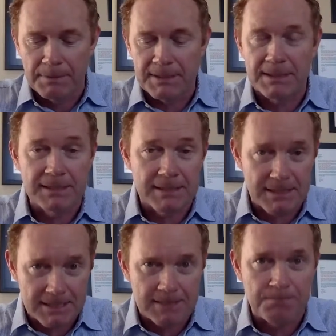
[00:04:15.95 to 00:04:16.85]
but since
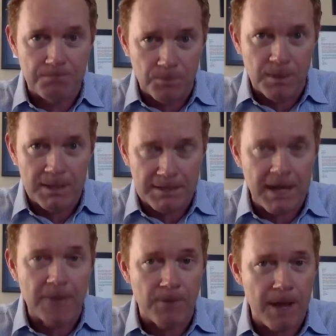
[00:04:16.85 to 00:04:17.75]
this
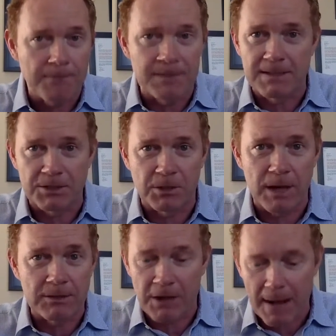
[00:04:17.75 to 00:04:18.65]
inside rep did such a
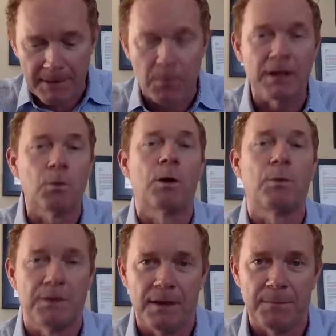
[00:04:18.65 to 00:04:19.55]
great job, they wanted to
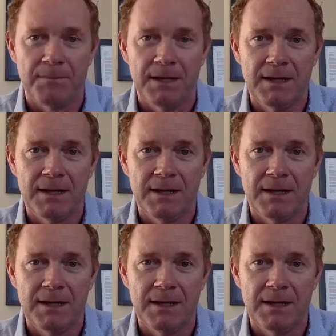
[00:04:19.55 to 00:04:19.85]
work with him.